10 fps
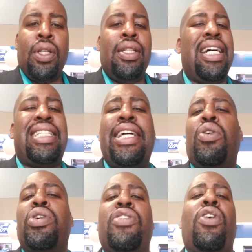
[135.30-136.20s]
that they
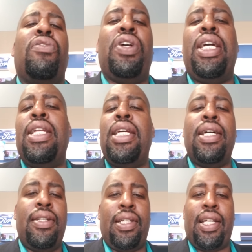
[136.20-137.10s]
don't give off any
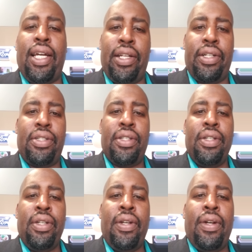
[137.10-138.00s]
indicators
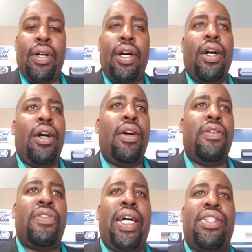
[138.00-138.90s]

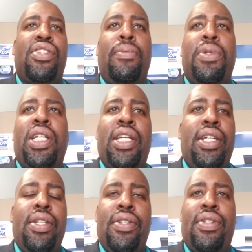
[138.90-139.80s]
of that something
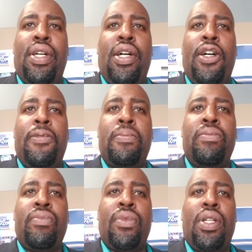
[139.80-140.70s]
is
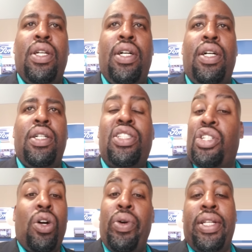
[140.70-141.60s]

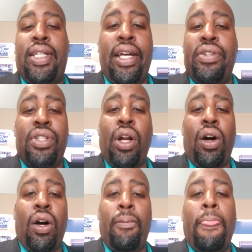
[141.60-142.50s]
just no indicators at
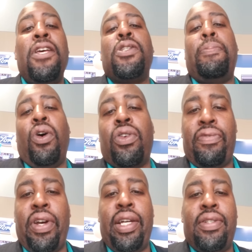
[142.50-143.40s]
all. It's a poker
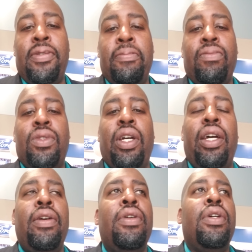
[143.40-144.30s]
face,
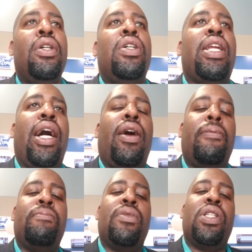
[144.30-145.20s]
okay? Now,
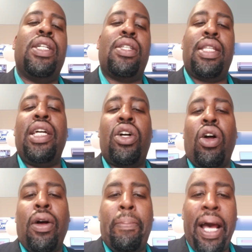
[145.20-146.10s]
there's a thing
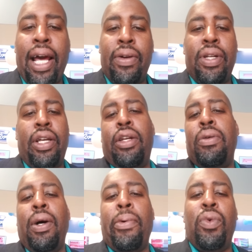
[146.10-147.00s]
called a pattern
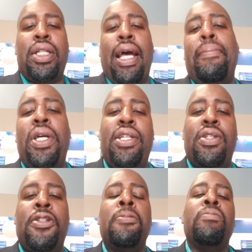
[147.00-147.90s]
interrupt, and what that means
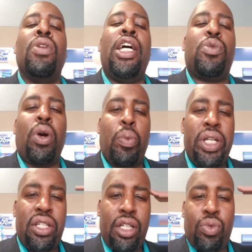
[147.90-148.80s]
is it's where
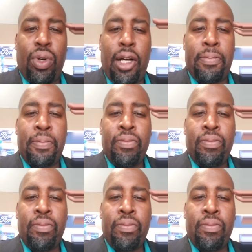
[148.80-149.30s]
we disrupt